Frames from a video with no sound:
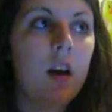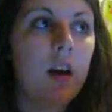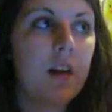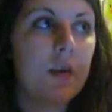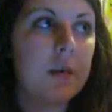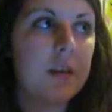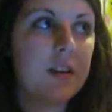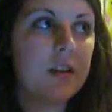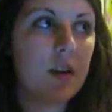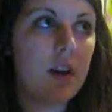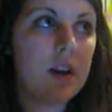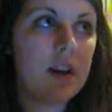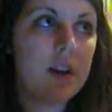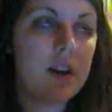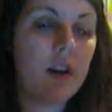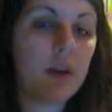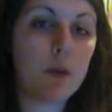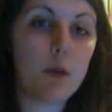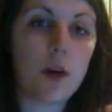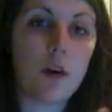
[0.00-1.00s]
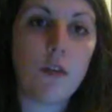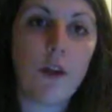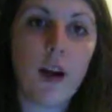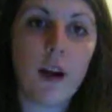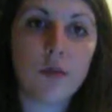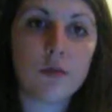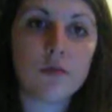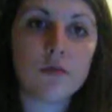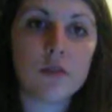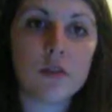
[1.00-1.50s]
We tried it the other way
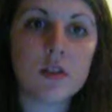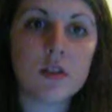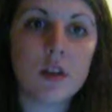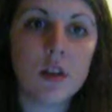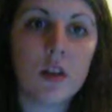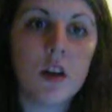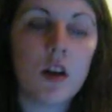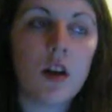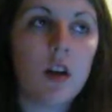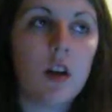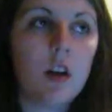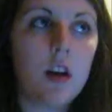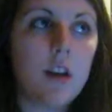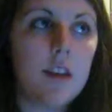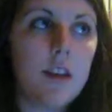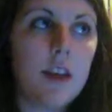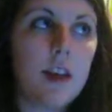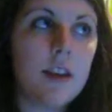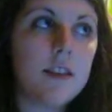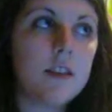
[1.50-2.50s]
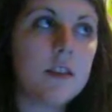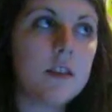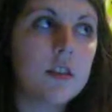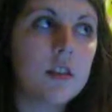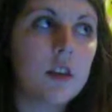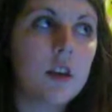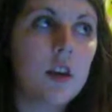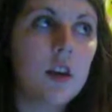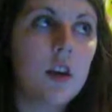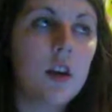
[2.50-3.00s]
around, and then
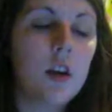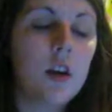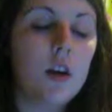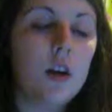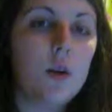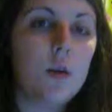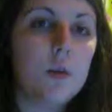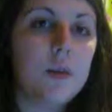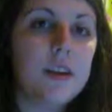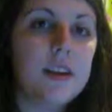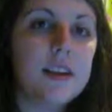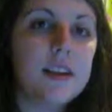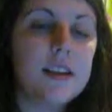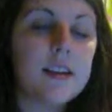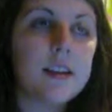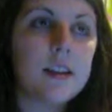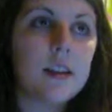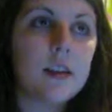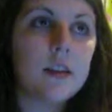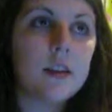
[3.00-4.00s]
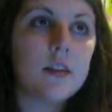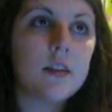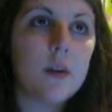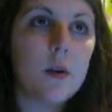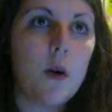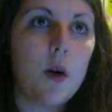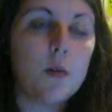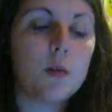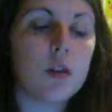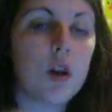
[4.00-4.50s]
we did it
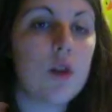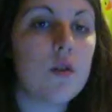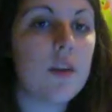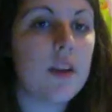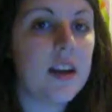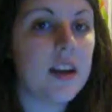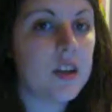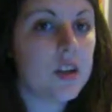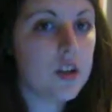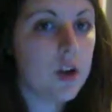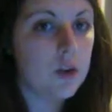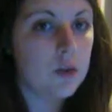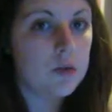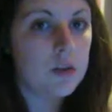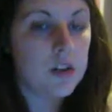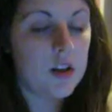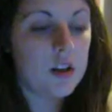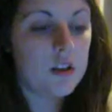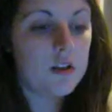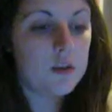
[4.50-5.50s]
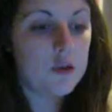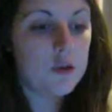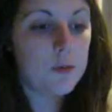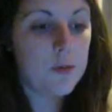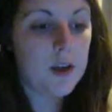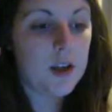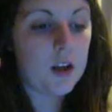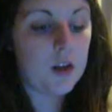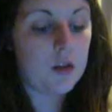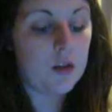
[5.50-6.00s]
so I was over his shoulder
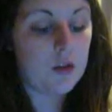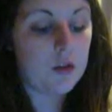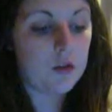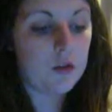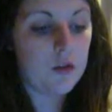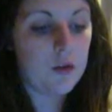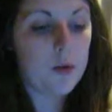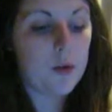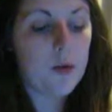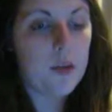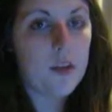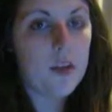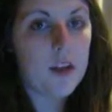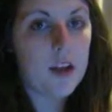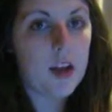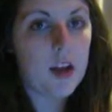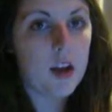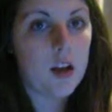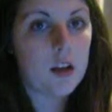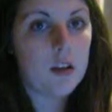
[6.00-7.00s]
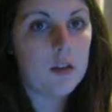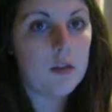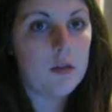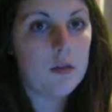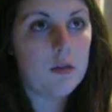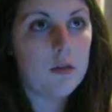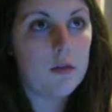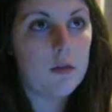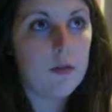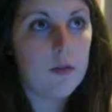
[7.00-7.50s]
zooming on the
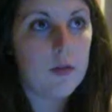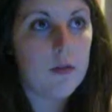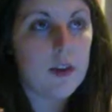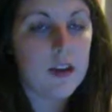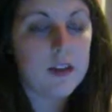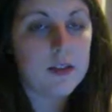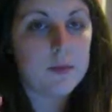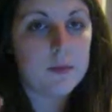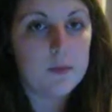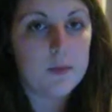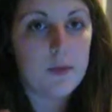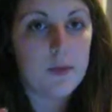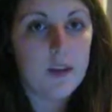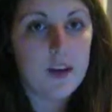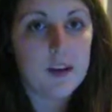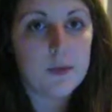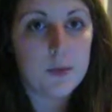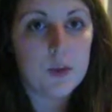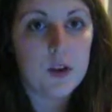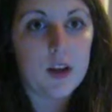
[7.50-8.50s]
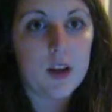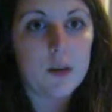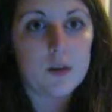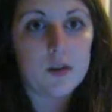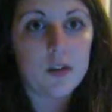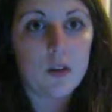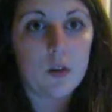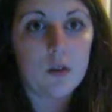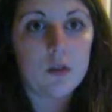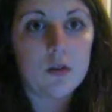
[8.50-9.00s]
Facebook he
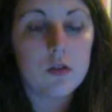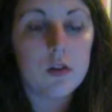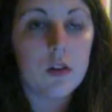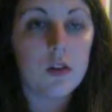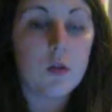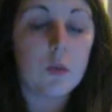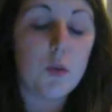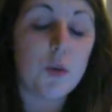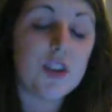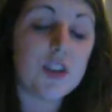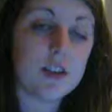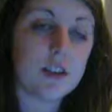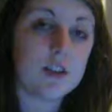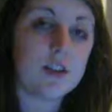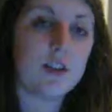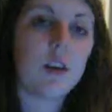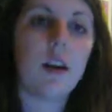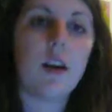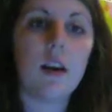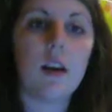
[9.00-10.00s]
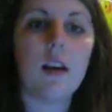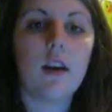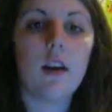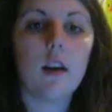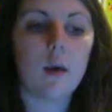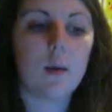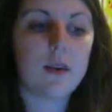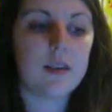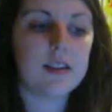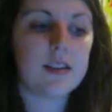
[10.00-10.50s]
was on, which is
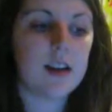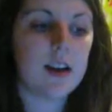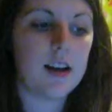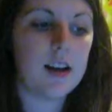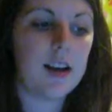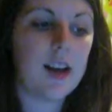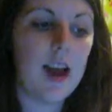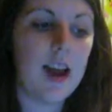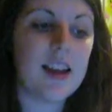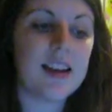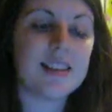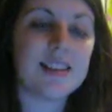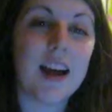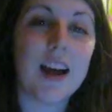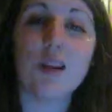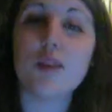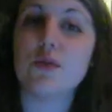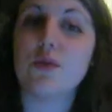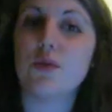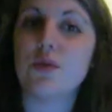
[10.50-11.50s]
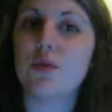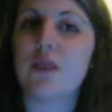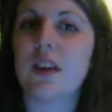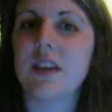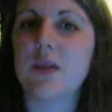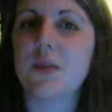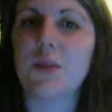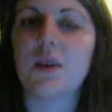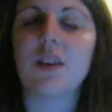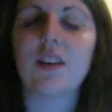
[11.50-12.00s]
coincidentally Ellis Andrews'
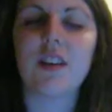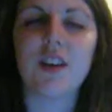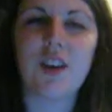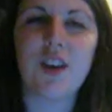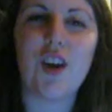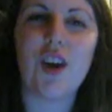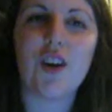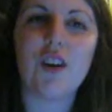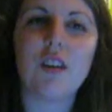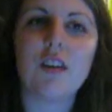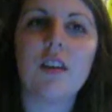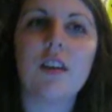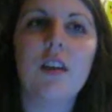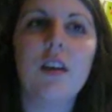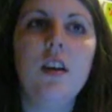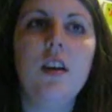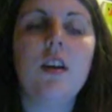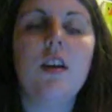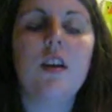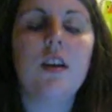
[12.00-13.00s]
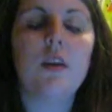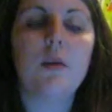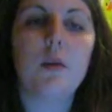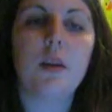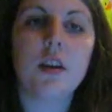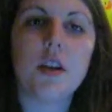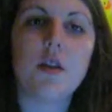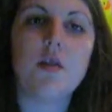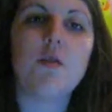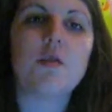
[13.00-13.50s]
Facebook, the girl who
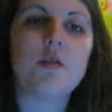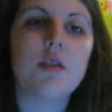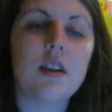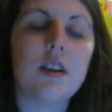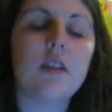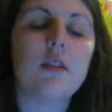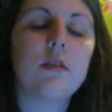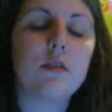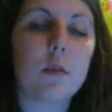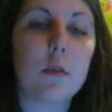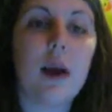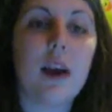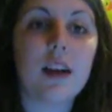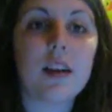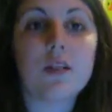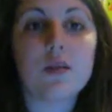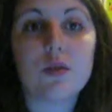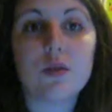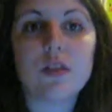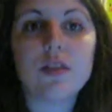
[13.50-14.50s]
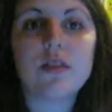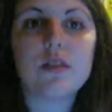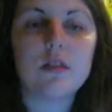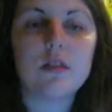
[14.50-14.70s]
I'm using for my actress,